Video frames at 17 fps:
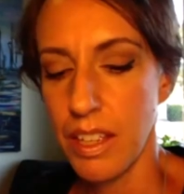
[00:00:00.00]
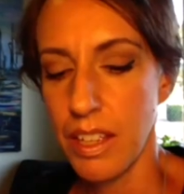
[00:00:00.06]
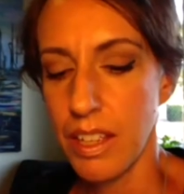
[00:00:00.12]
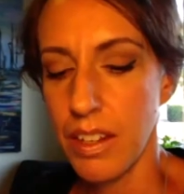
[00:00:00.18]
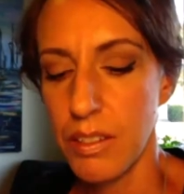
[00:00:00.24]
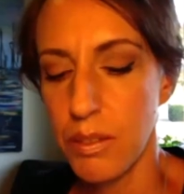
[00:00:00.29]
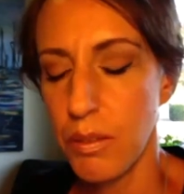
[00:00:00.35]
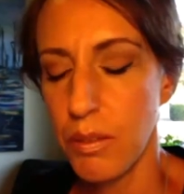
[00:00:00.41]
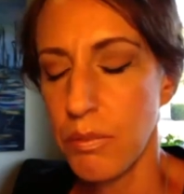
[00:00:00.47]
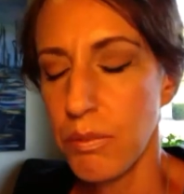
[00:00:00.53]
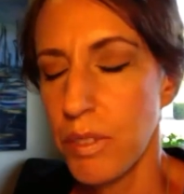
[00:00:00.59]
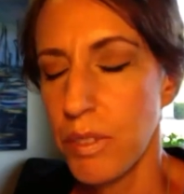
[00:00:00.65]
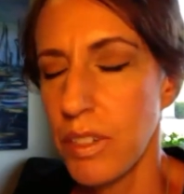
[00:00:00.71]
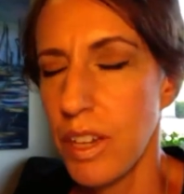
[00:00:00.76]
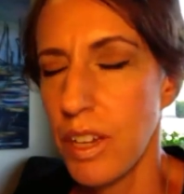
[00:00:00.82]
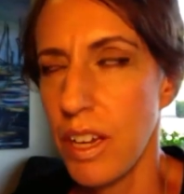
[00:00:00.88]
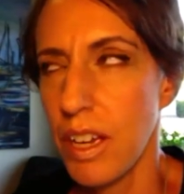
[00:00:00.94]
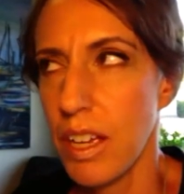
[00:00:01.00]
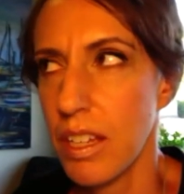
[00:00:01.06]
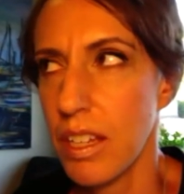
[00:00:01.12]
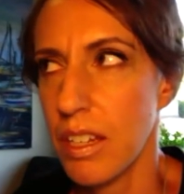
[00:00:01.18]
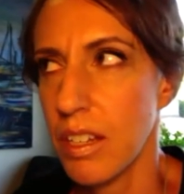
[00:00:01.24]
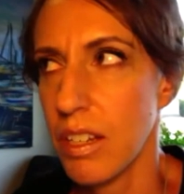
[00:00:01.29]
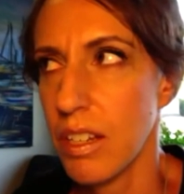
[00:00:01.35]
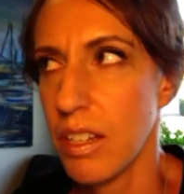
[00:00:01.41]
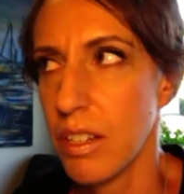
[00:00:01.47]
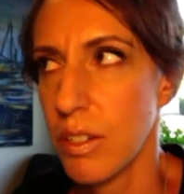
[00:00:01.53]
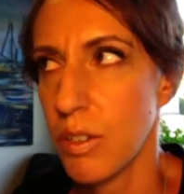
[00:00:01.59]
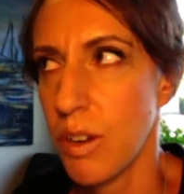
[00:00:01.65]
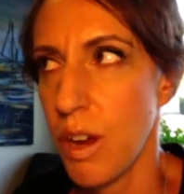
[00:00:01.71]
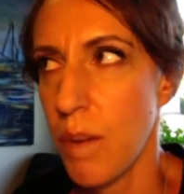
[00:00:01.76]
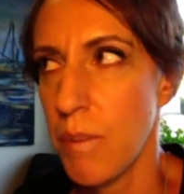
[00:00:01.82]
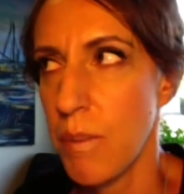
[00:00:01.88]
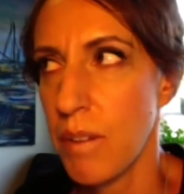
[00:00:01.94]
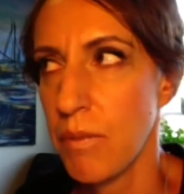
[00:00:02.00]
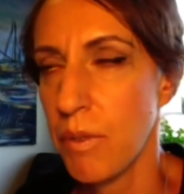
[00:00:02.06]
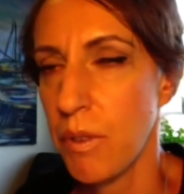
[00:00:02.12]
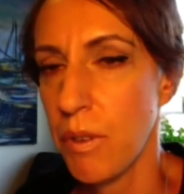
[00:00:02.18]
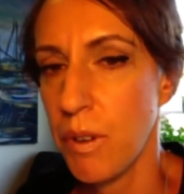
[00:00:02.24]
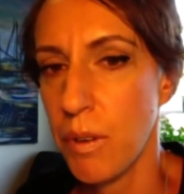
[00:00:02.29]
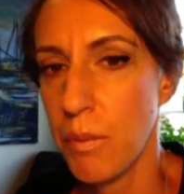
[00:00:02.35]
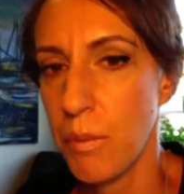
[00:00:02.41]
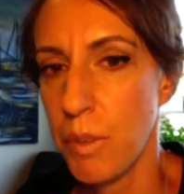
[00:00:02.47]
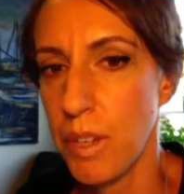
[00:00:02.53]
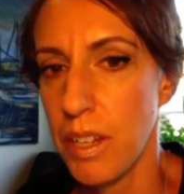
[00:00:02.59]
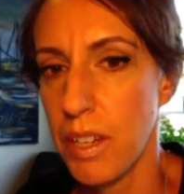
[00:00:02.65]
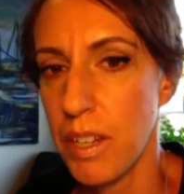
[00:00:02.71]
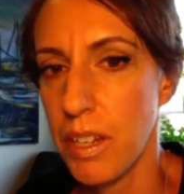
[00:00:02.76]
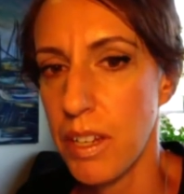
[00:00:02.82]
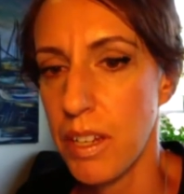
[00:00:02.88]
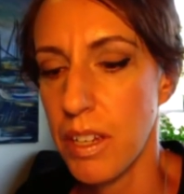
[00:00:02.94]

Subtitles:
also, if we're not trauma informed, we